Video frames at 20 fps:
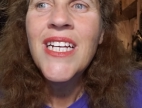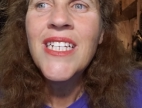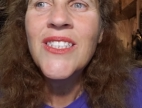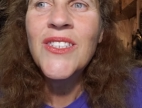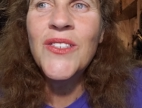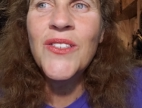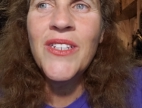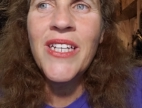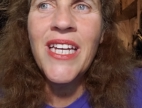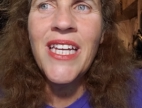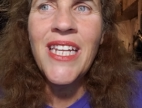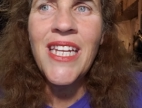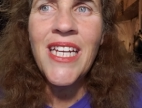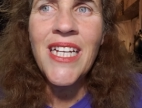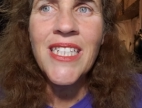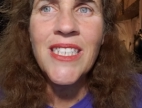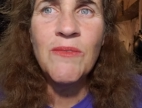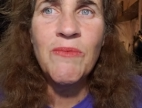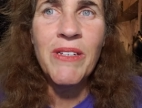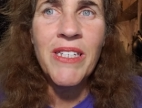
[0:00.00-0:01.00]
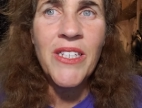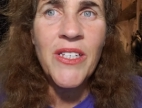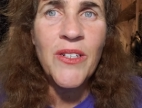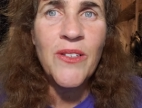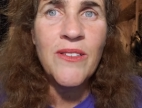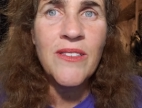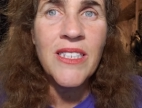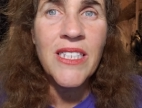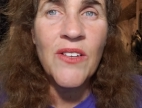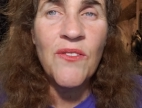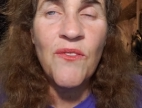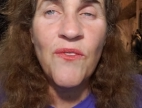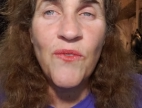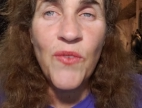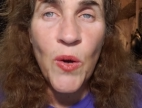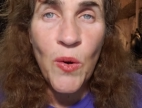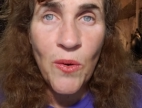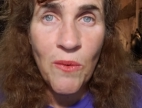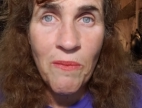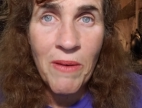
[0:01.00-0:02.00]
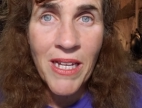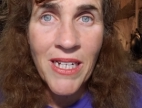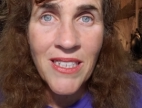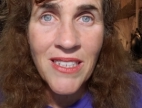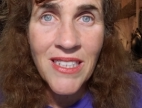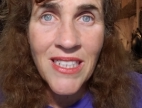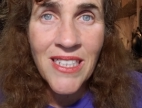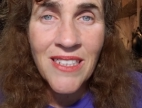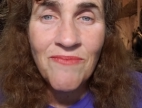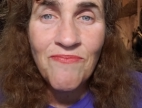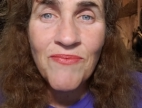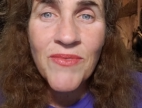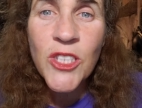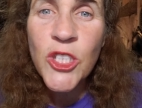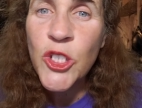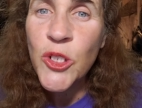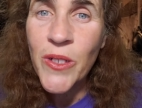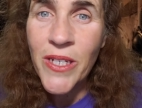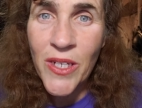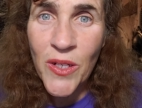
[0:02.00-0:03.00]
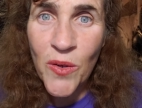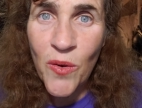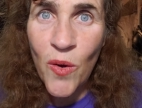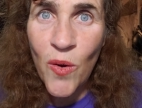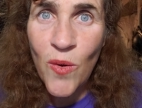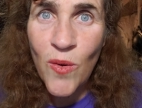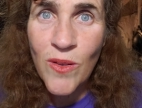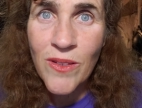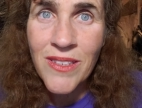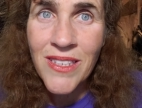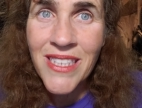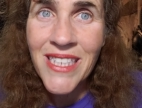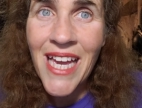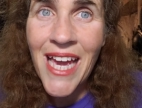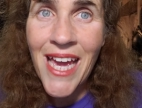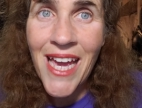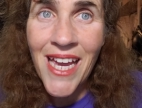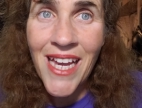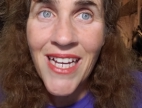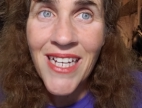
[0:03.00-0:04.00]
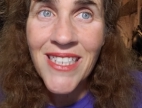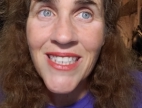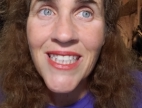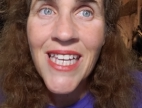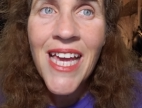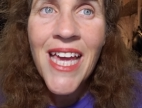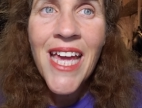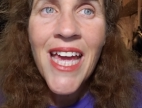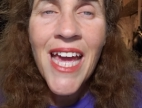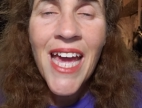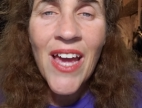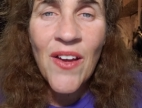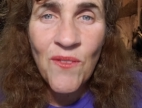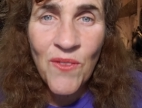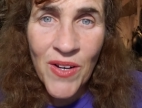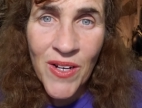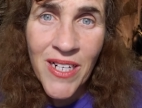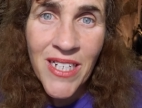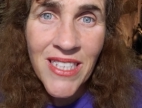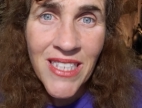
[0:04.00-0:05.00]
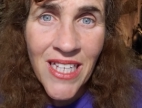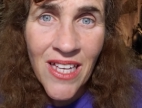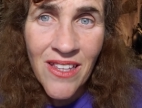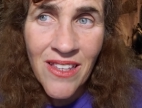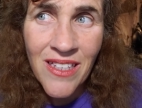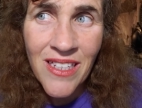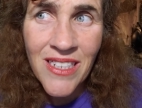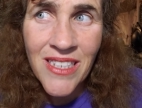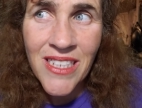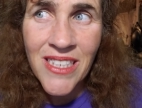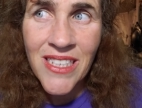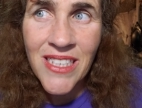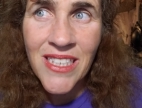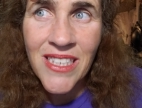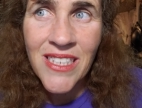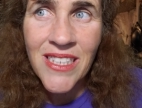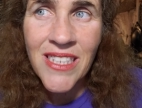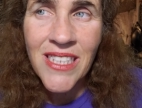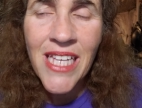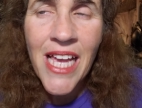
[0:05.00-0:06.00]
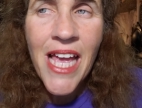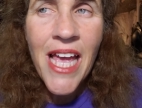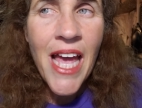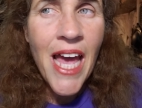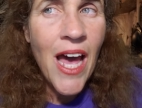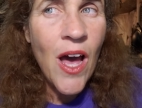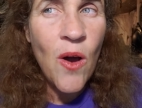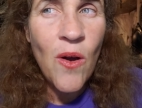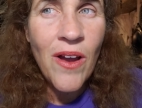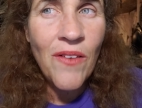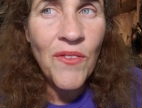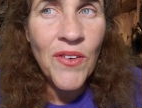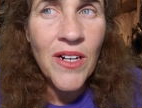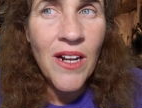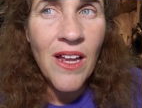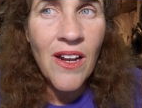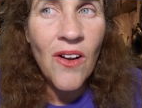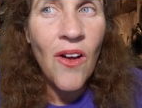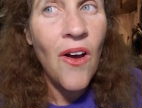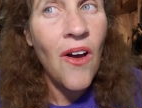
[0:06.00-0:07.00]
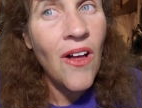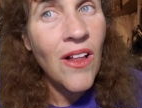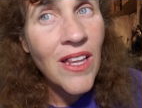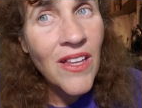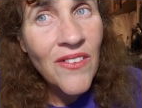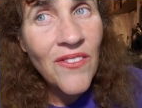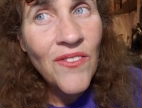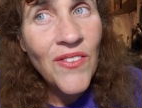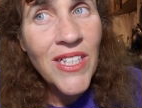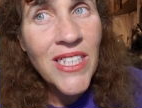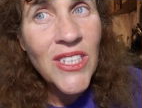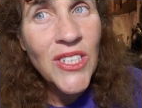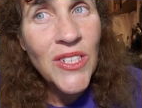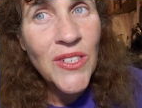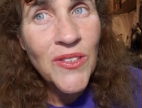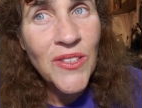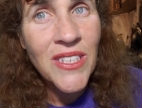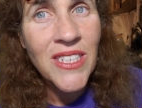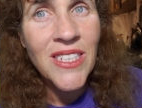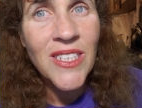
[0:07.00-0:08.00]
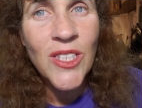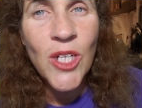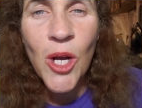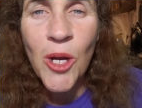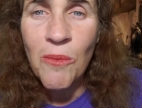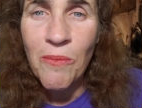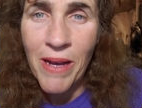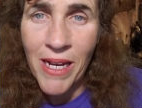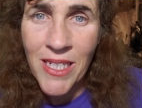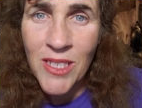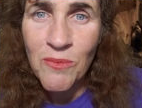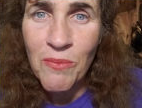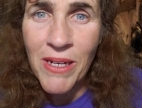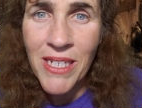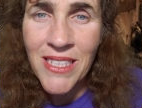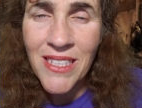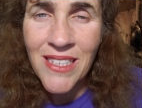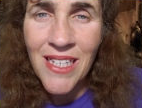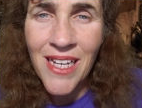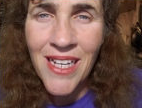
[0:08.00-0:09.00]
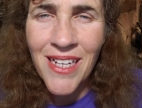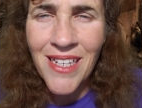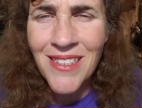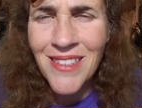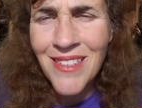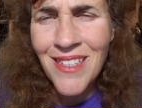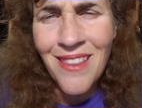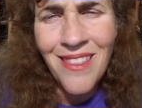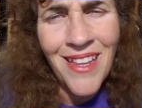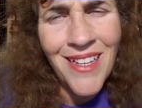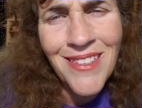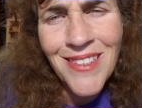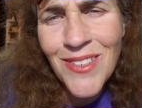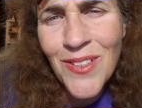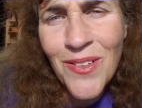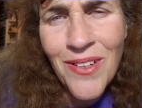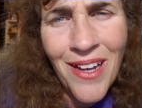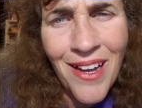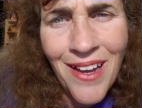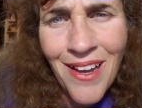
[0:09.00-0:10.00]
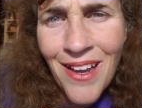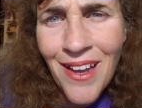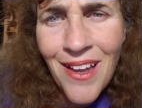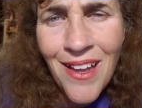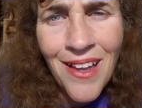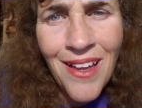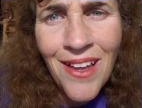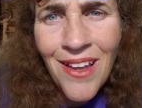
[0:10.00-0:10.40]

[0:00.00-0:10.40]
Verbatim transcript: Zucchini has been used in folk medicine to treat colds, aches, and various health conditions. However, not all of its uses are backed by science, and that's okay.